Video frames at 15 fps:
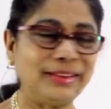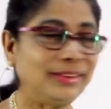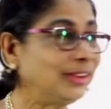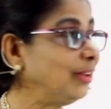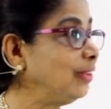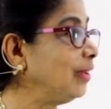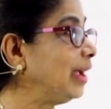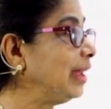
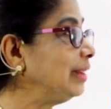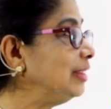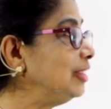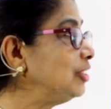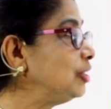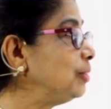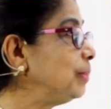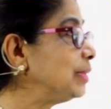You look at
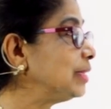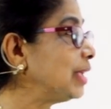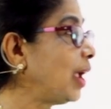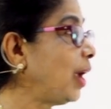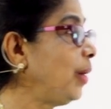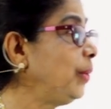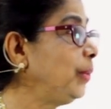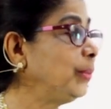this, you must say,
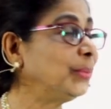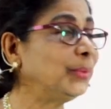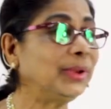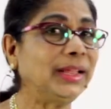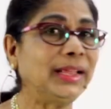oh,